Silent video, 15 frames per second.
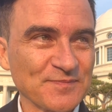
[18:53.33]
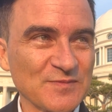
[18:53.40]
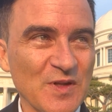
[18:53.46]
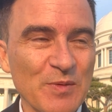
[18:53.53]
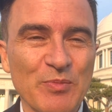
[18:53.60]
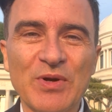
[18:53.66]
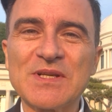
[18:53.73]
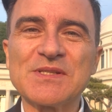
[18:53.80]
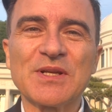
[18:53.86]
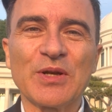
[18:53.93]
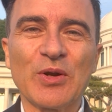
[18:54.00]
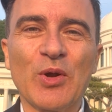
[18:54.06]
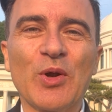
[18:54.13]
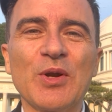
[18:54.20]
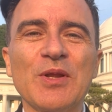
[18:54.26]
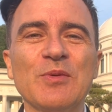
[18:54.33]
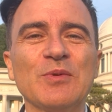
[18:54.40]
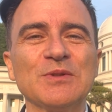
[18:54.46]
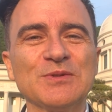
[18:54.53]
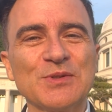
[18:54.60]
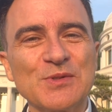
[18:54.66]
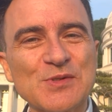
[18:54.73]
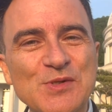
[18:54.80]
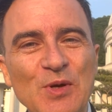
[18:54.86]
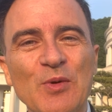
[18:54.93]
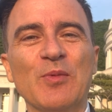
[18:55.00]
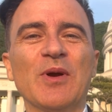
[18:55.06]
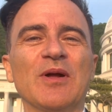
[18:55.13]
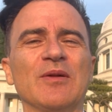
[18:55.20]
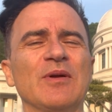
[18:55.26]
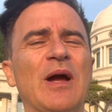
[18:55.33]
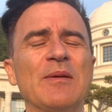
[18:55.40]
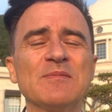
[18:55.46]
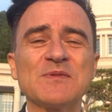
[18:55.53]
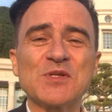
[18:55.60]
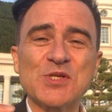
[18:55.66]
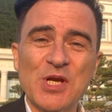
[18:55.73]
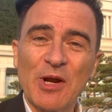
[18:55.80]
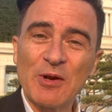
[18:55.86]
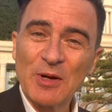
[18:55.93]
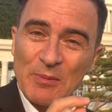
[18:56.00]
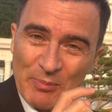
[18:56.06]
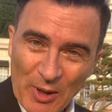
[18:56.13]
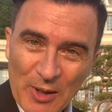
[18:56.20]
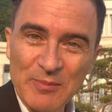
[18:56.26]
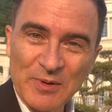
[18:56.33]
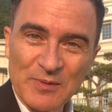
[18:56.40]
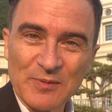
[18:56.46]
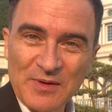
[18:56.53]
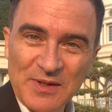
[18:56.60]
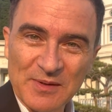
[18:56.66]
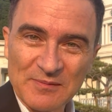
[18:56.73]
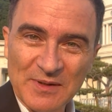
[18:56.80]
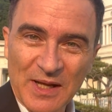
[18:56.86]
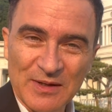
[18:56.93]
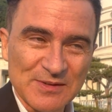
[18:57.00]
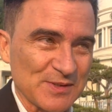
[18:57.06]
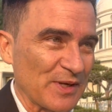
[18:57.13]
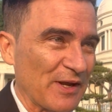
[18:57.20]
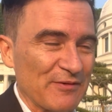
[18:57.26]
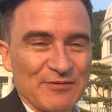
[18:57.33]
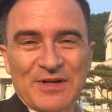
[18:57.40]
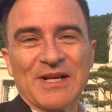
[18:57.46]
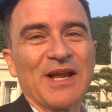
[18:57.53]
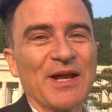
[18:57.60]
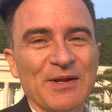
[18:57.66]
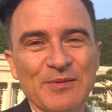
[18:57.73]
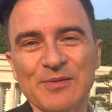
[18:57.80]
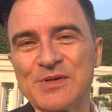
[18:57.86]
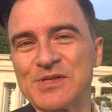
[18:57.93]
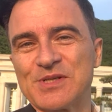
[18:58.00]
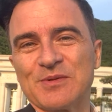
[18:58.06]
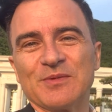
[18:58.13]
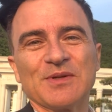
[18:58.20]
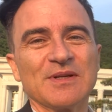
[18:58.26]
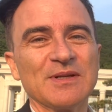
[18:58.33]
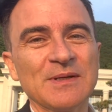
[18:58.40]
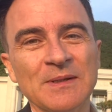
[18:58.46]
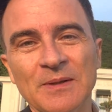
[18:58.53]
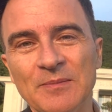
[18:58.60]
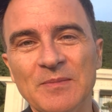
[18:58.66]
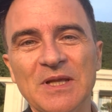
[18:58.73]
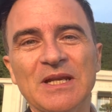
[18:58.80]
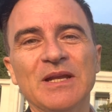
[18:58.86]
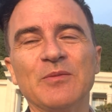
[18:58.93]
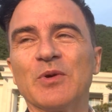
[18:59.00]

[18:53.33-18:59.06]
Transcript: The President Hodi will do so well. I'm sharing apartment with him now. So every night we're meeting.